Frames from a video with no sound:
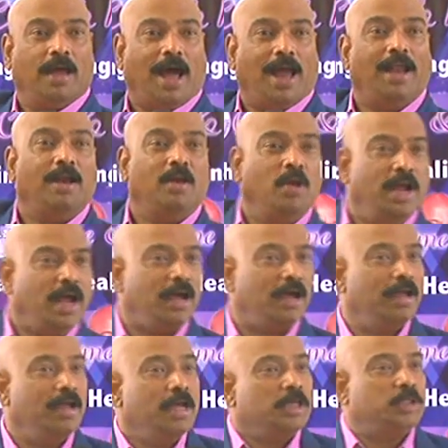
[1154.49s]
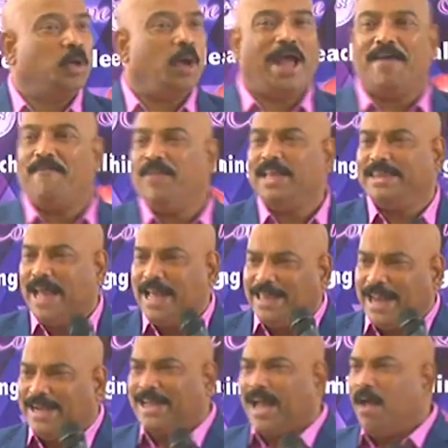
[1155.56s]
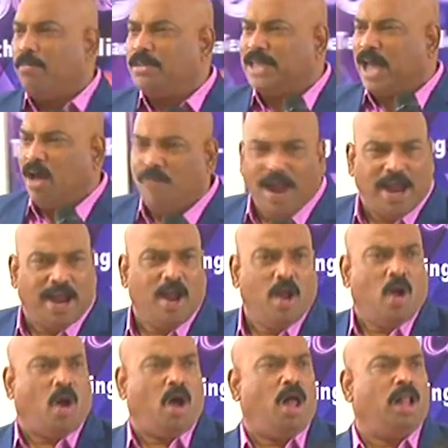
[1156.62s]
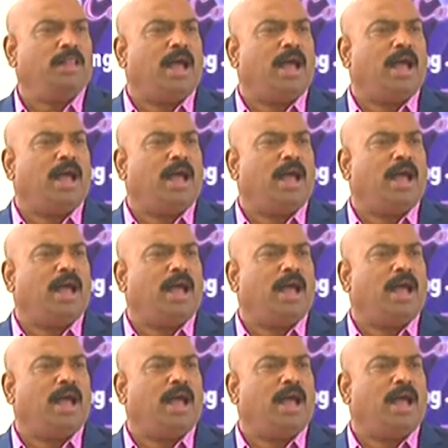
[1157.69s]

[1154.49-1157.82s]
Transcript: Hallelujah. So everything that comes our way, all the